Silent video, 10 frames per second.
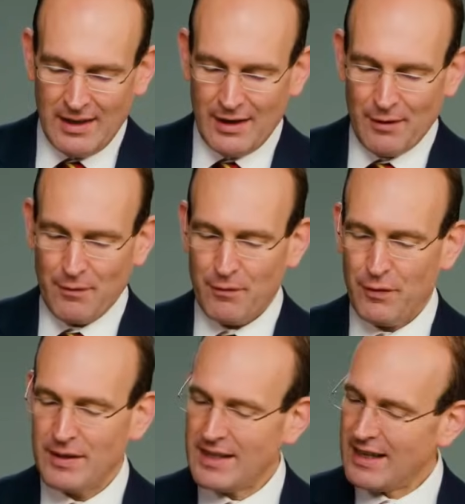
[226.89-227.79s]
Uh, for
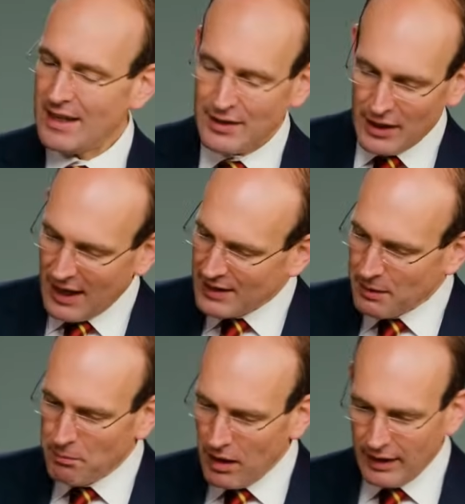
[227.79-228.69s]
he said as a
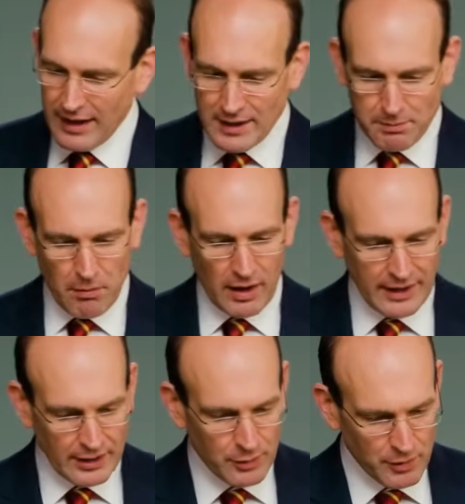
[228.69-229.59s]
monk, his
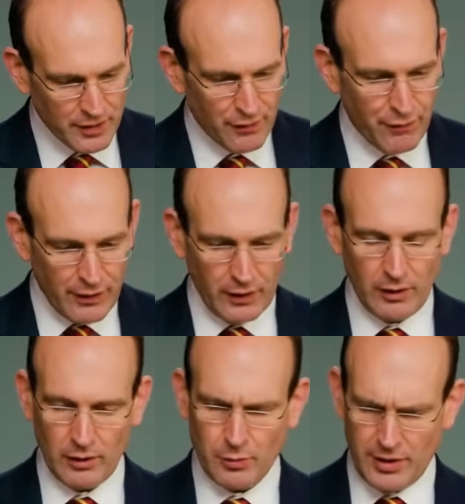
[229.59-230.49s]
mind was
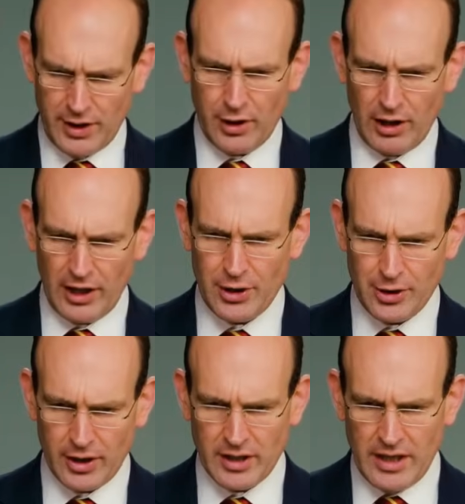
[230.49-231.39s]
filled with the knowledge
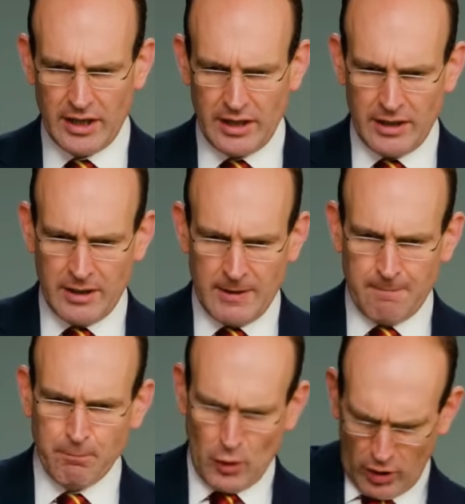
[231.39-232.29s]
that
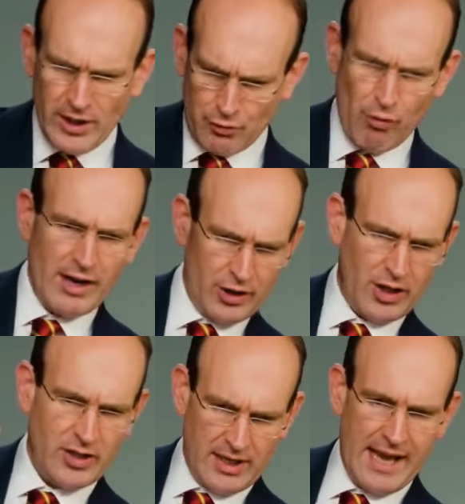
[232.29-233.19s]
God is
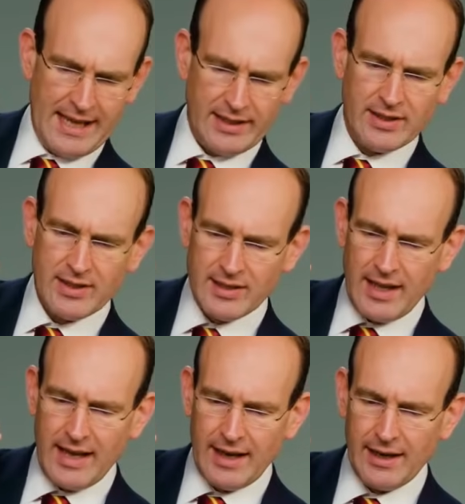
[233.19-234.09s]
righteous and hates
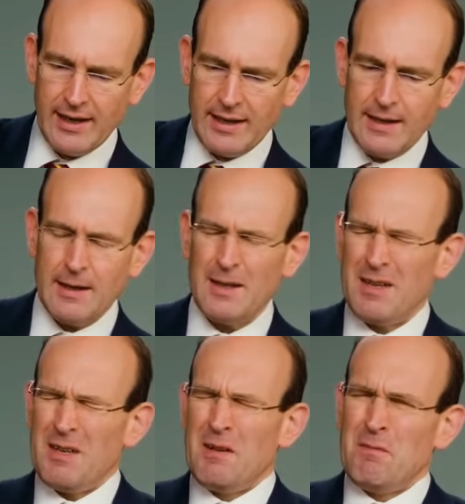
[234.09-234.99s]
sin,
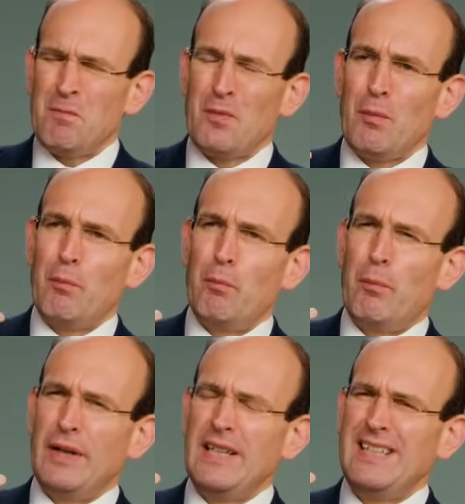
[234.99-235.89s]

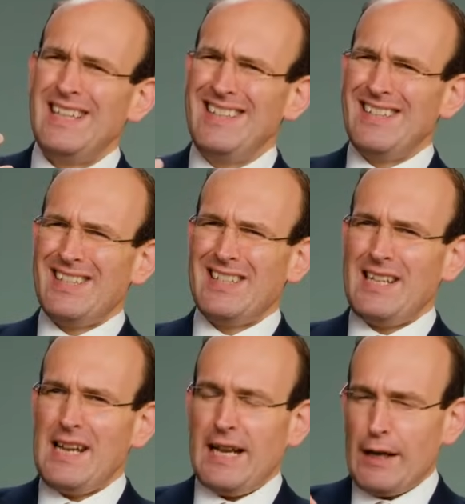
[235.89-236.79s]
but he didn't
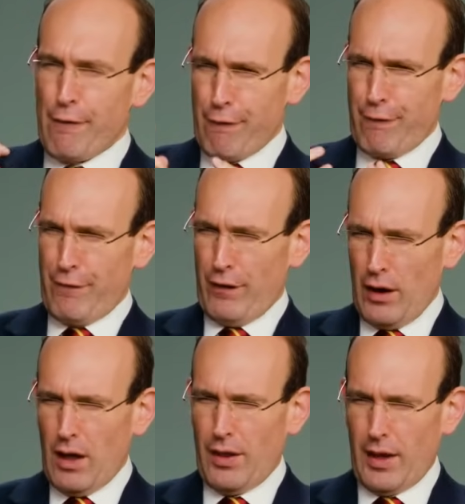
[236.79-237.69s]
see any
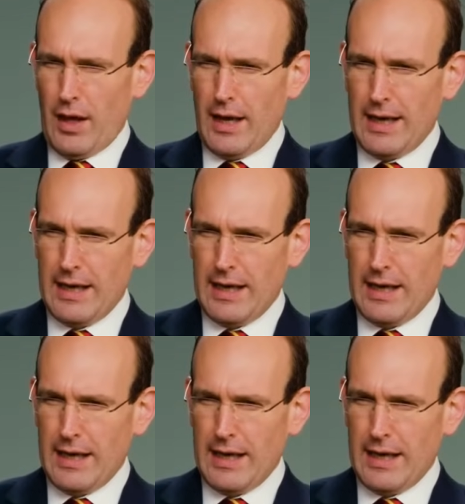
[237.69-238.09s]
further